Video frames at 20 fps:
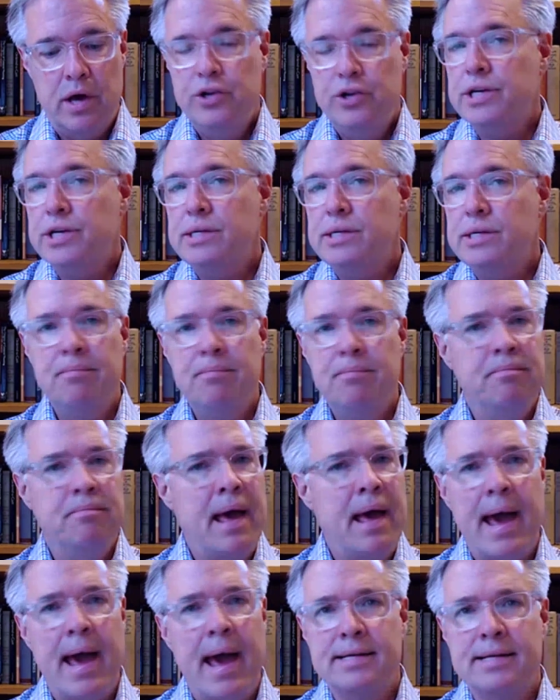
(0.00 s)
just
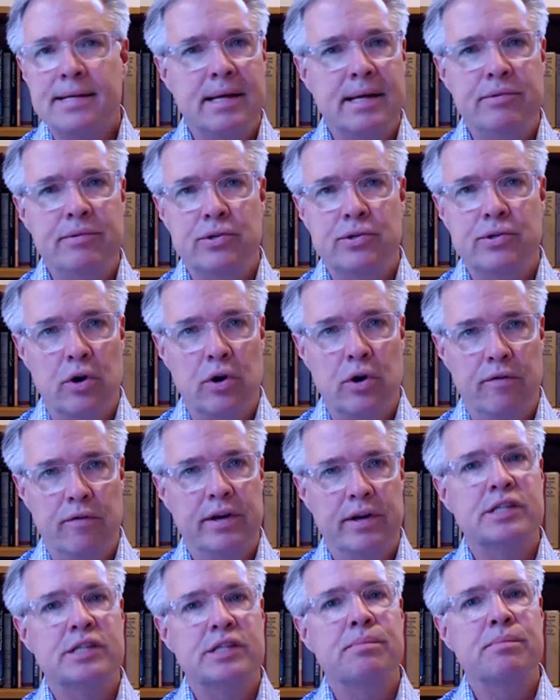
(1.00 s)
ask them to sort of
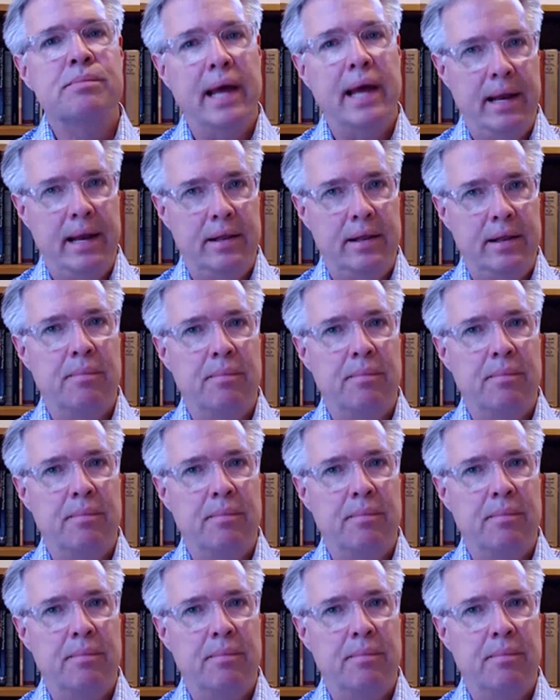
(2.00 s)
explain